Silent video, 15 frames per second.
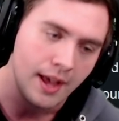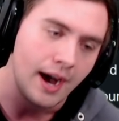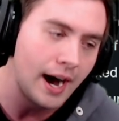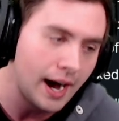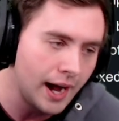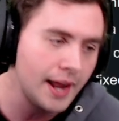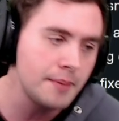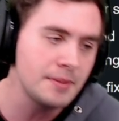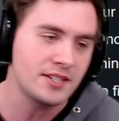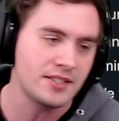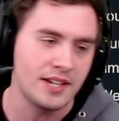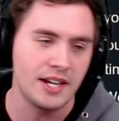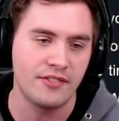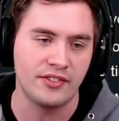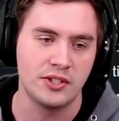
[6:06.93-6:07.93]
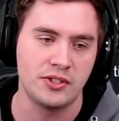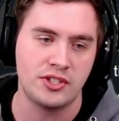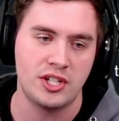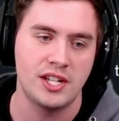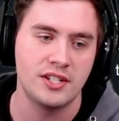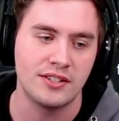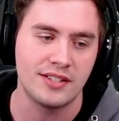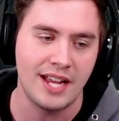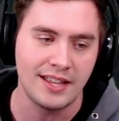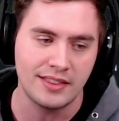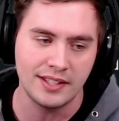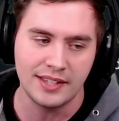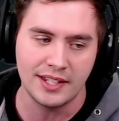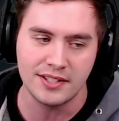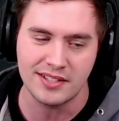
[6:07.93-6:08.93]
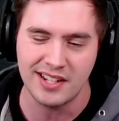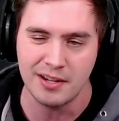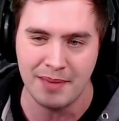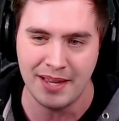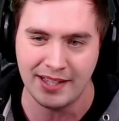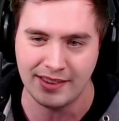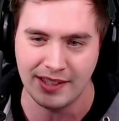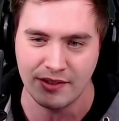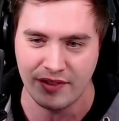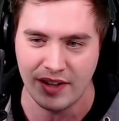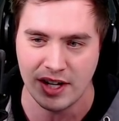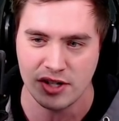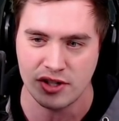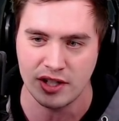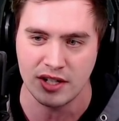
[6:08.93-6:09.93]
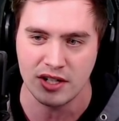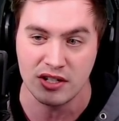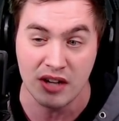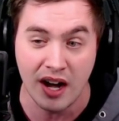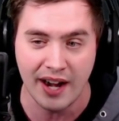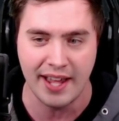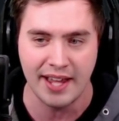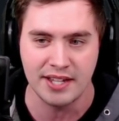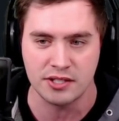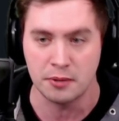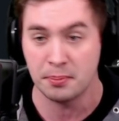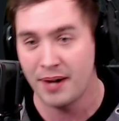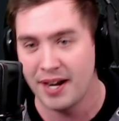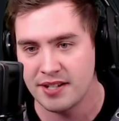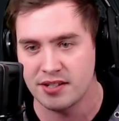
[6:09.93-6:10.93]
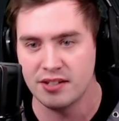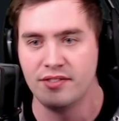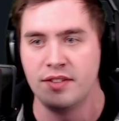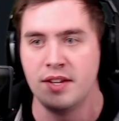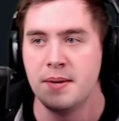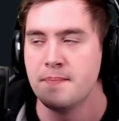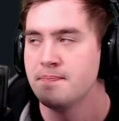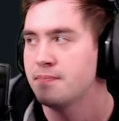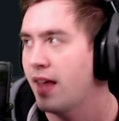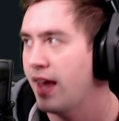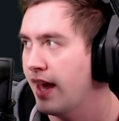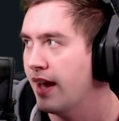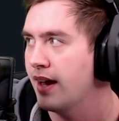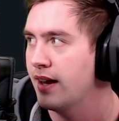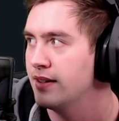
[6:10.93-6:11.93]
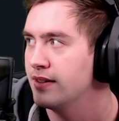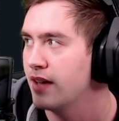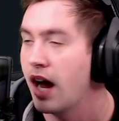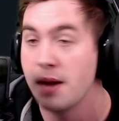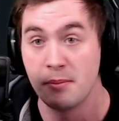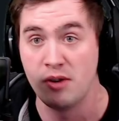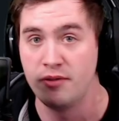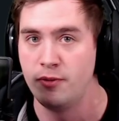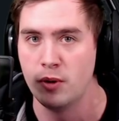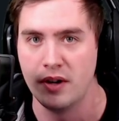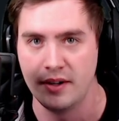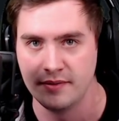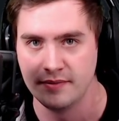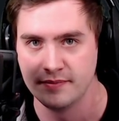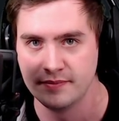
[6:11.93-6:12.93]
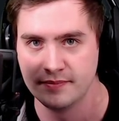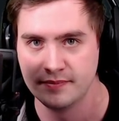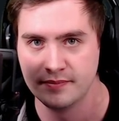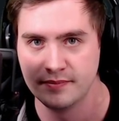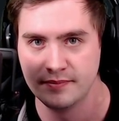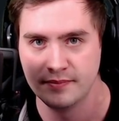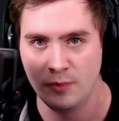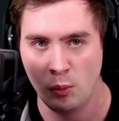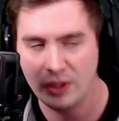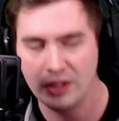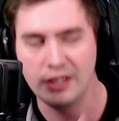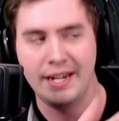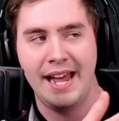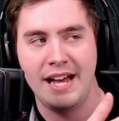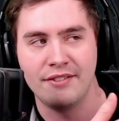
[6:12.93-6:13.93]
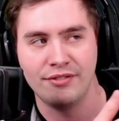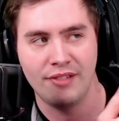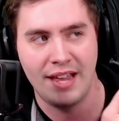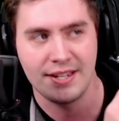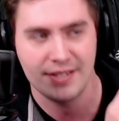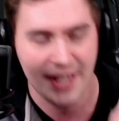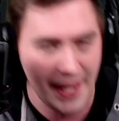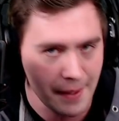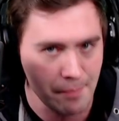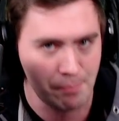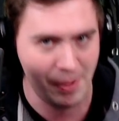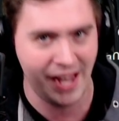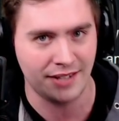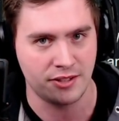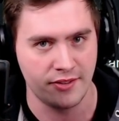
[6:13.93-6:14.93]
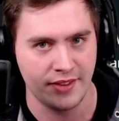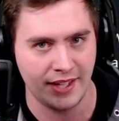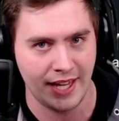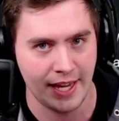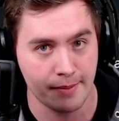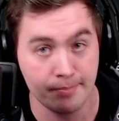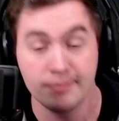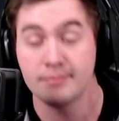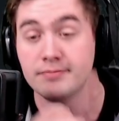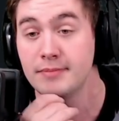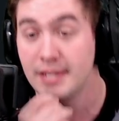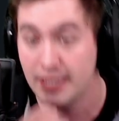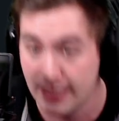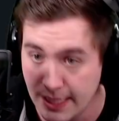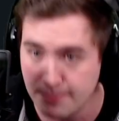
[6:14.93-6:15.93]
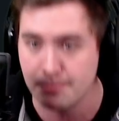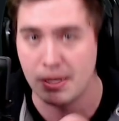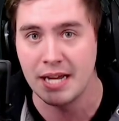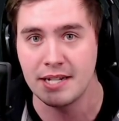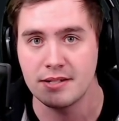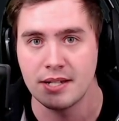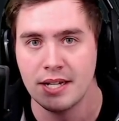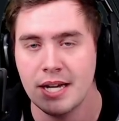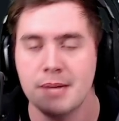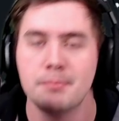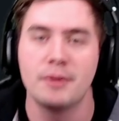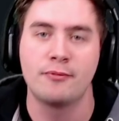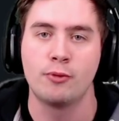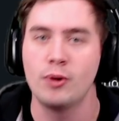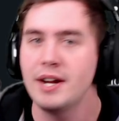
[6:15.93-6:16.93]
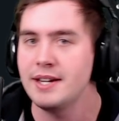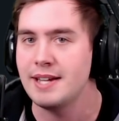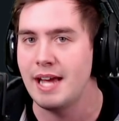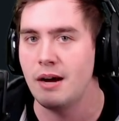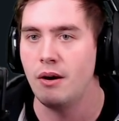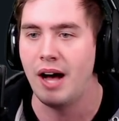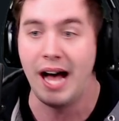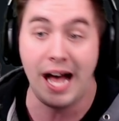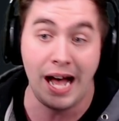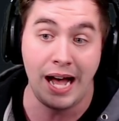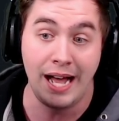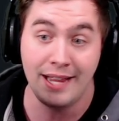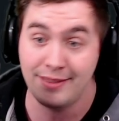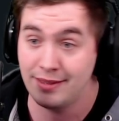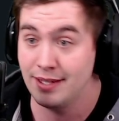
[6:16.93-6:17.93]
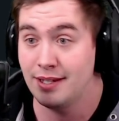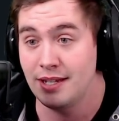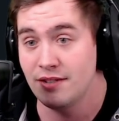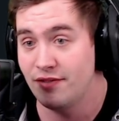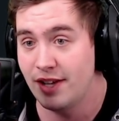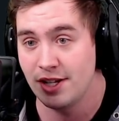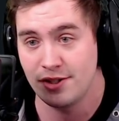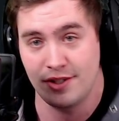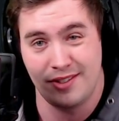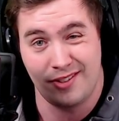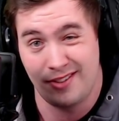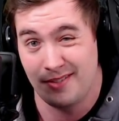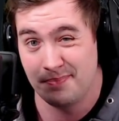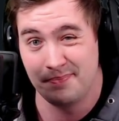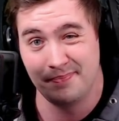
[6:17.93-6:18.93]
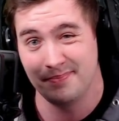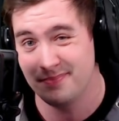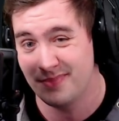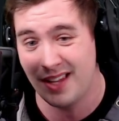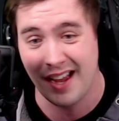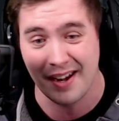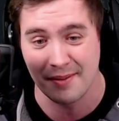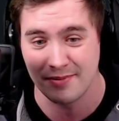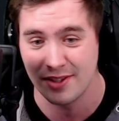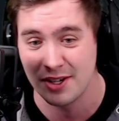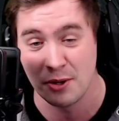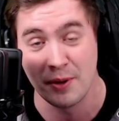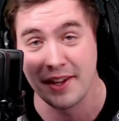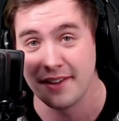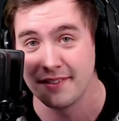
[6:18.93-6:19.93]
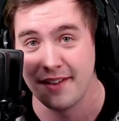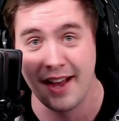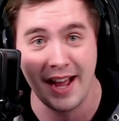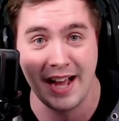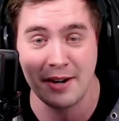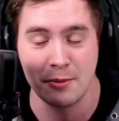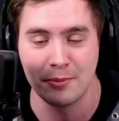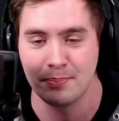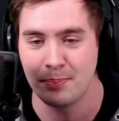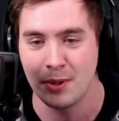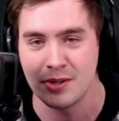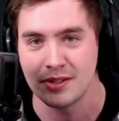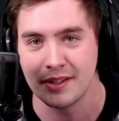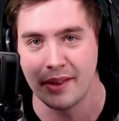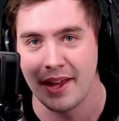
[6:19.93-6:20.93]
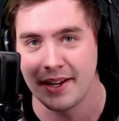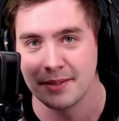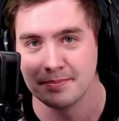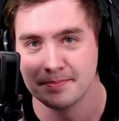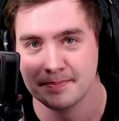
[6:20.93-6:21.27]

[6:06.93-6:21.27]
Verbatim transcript: I'm excited for those changes. I think that it's going to make the invasion not as oppressive, and I'm all for it. Will it have less impact on the game? It might, but for right now, I think invasions are kind of annoying. I, I don't personally like them.